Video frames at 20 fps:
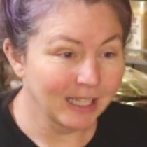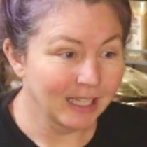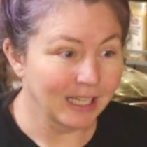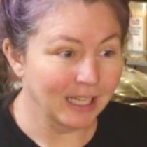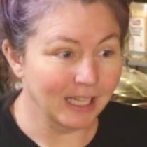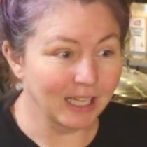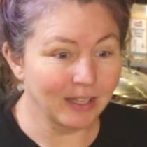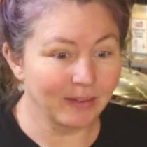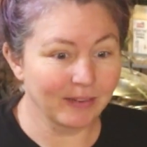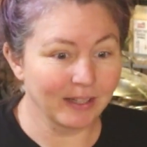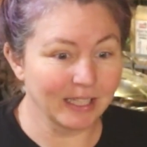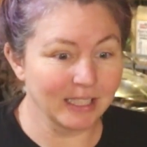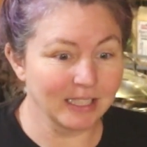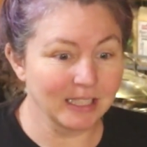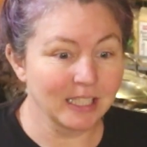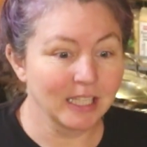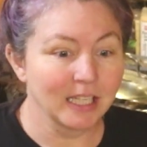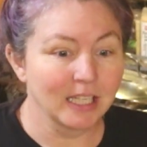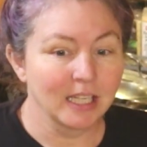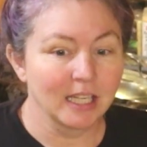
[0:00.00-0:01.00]

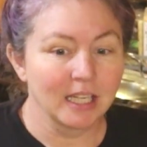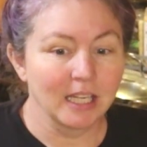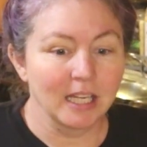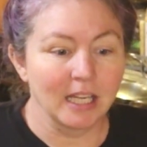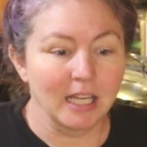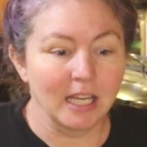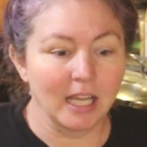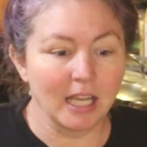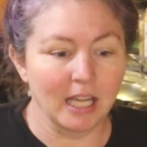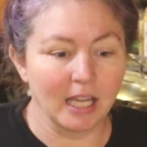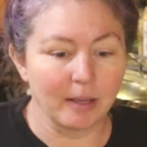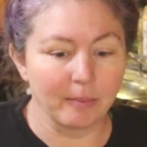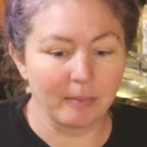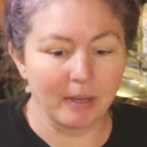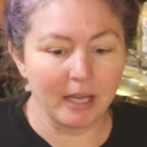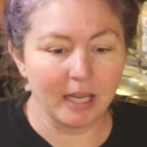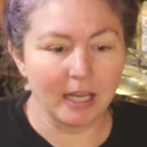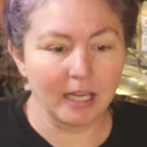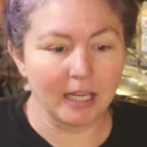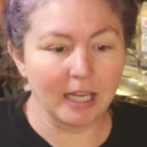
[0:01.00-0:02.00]
Anyways, um,
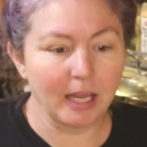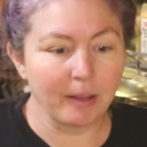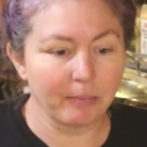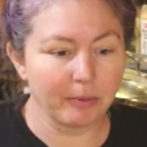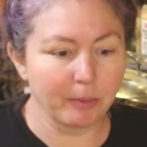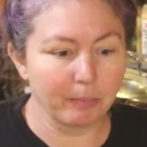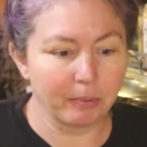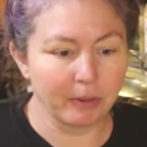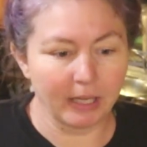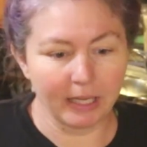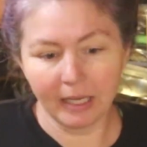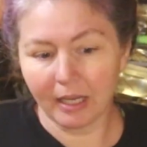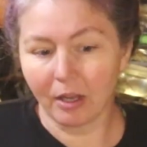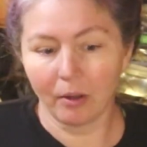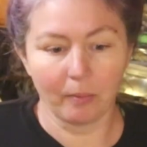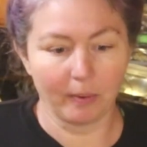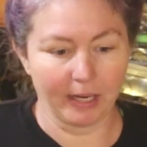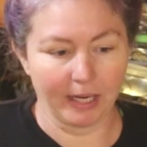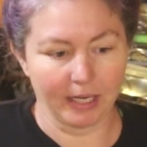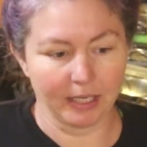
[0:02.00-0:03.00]
it kept the plague
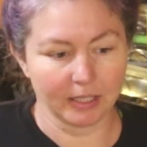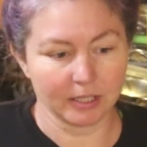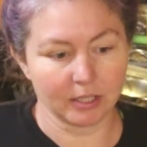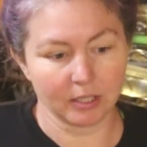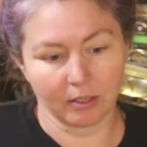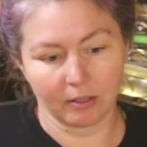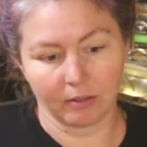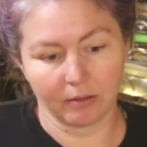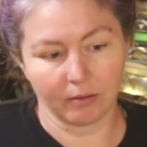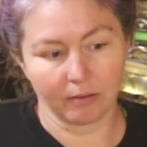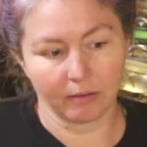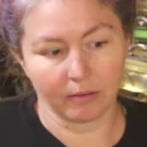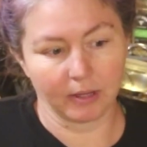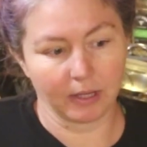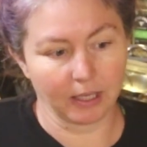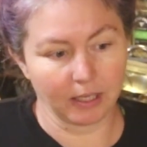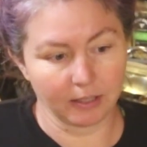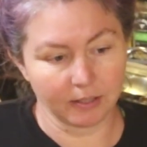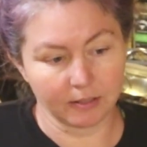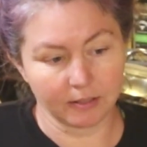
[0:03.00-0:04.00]
away. So
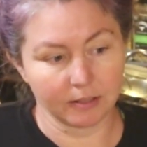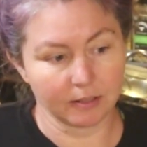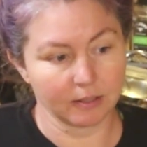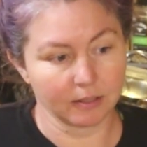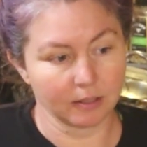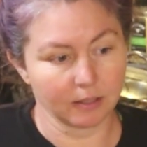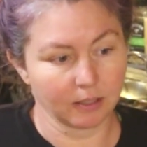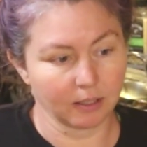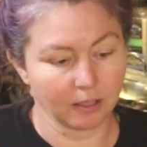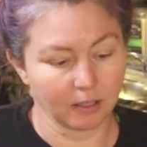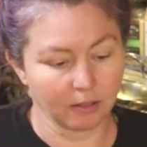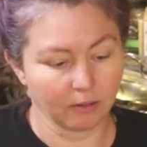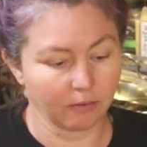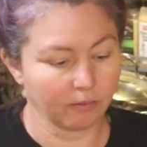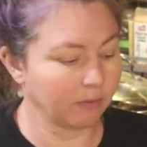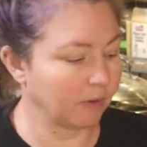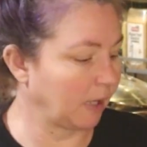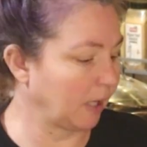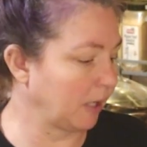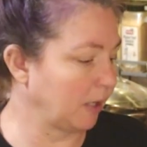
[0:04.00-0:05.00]
this is you
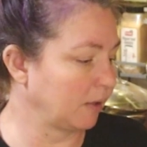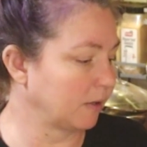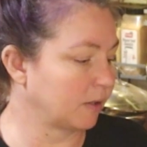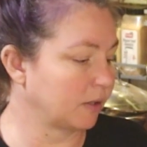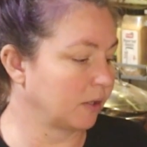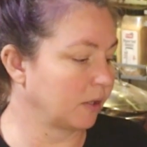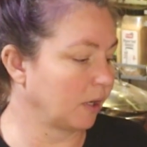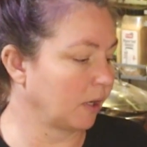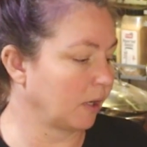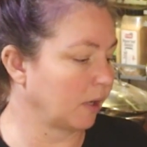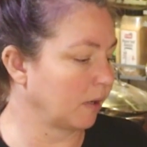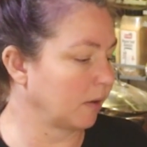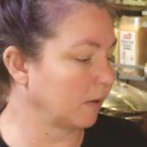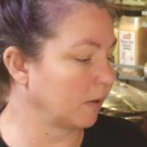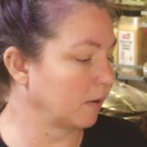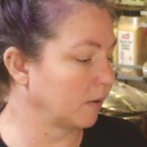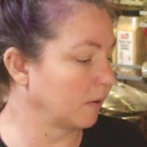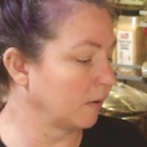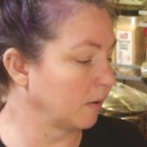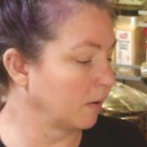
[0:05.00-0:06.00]
know they use uh,
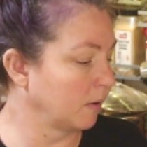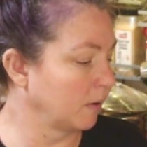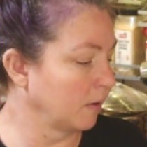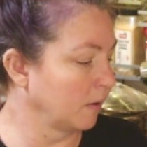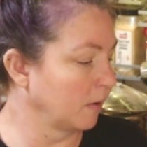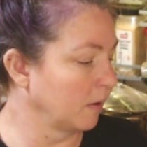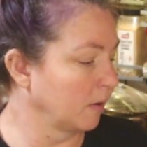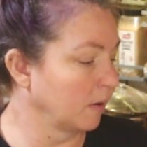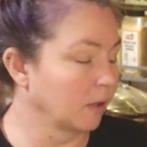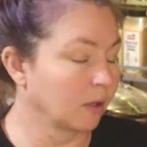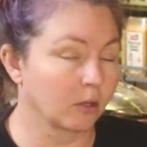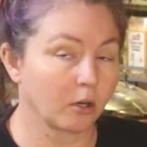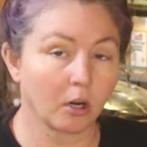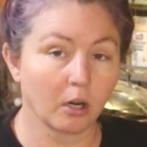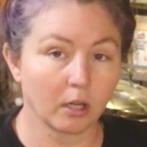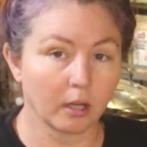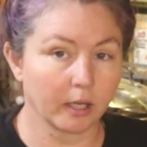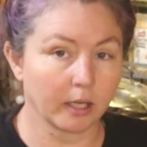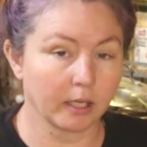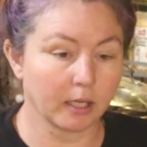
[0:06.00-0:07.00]

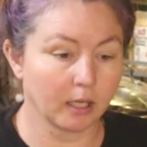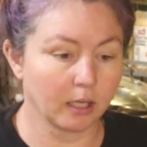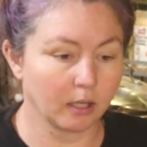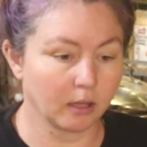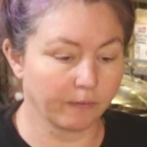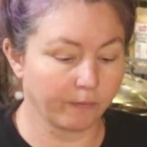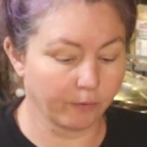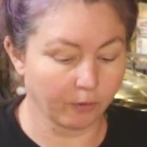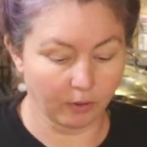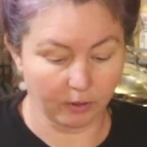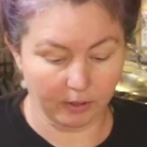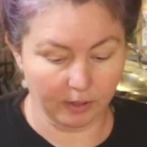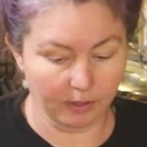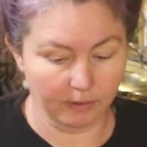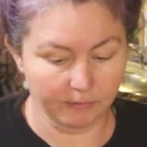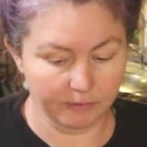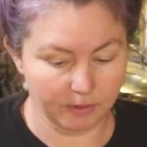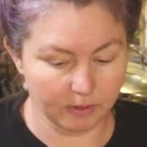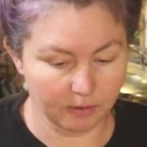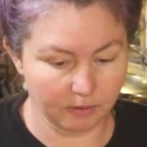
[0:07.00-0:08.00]
garlic in the four
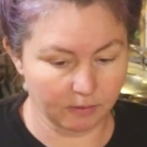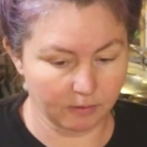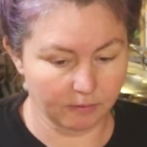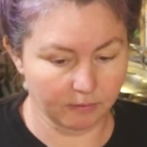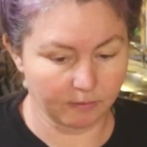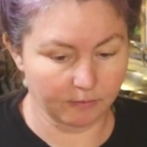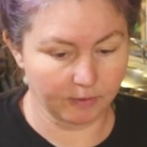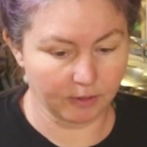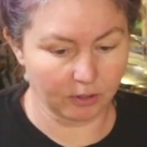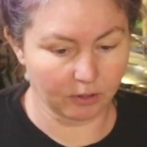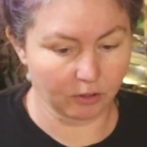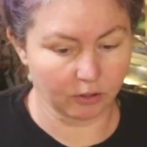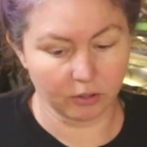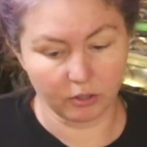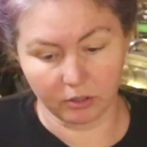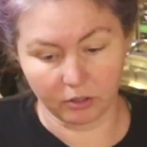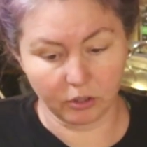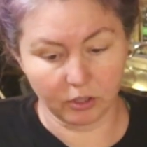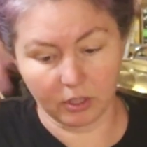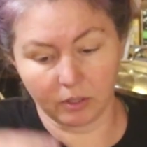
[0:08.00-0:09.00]
thieves vinegar.
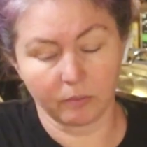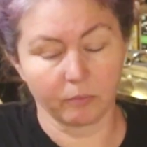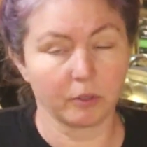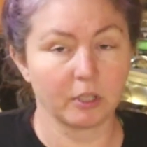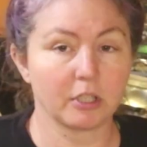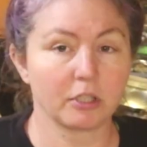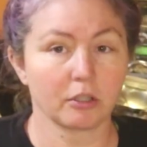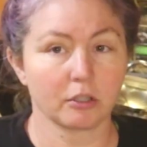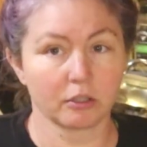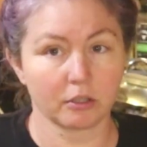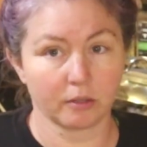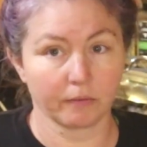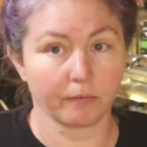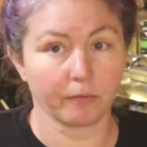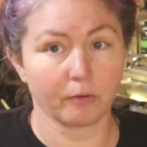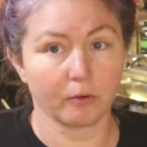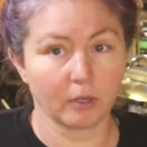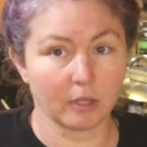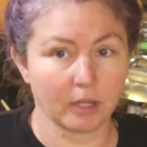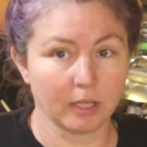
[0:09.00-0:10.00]
So research the
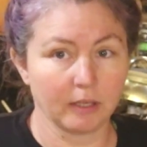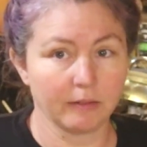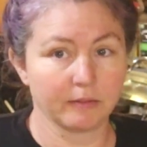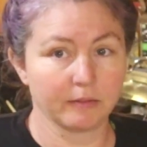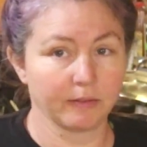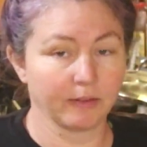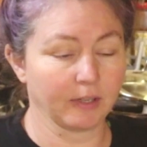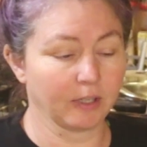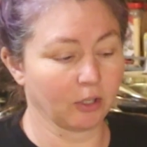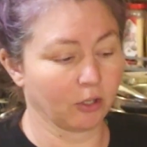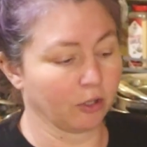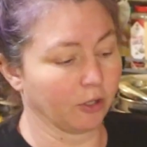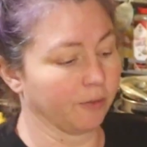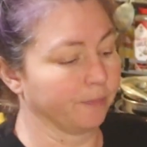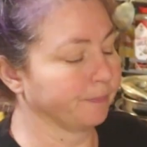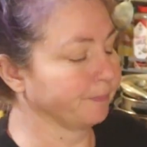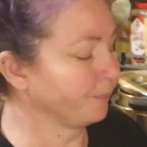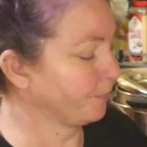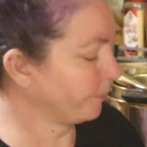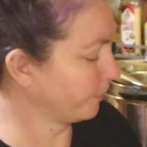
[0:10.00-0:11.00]
four thieves vinegar,